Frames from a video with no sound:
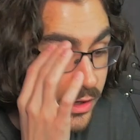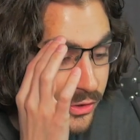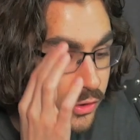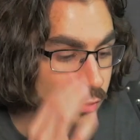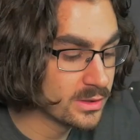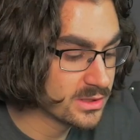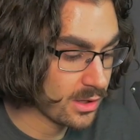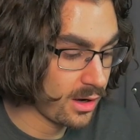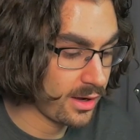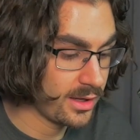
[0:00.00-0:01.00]
you would
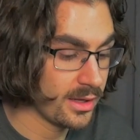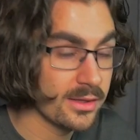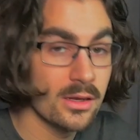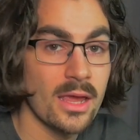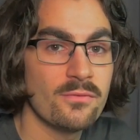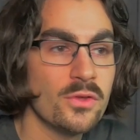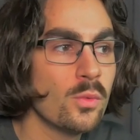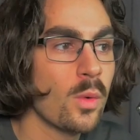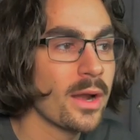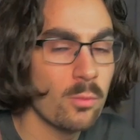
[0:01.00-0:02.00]
talk, if
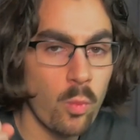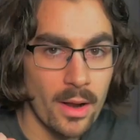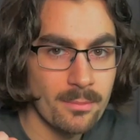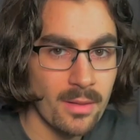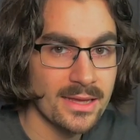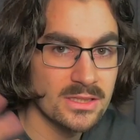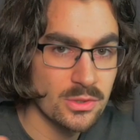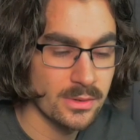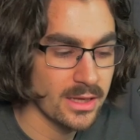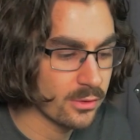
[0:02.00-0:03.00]
you wanted one mic to
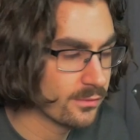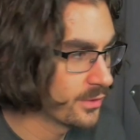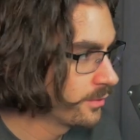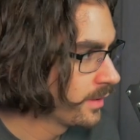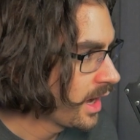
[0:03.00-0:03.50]
do an interview